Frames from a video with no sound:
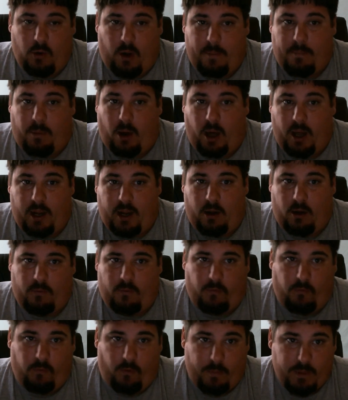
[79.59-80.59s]
I bought it
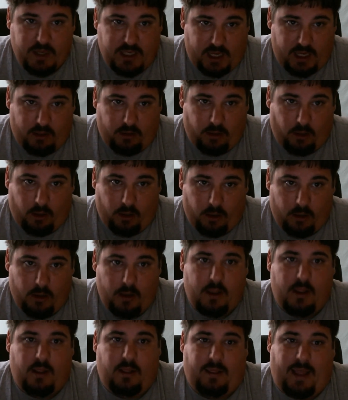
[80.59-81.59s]
from a dealer
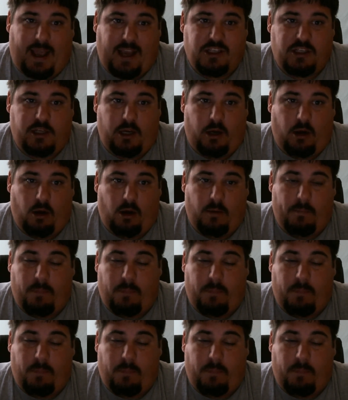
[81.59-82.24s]
last year,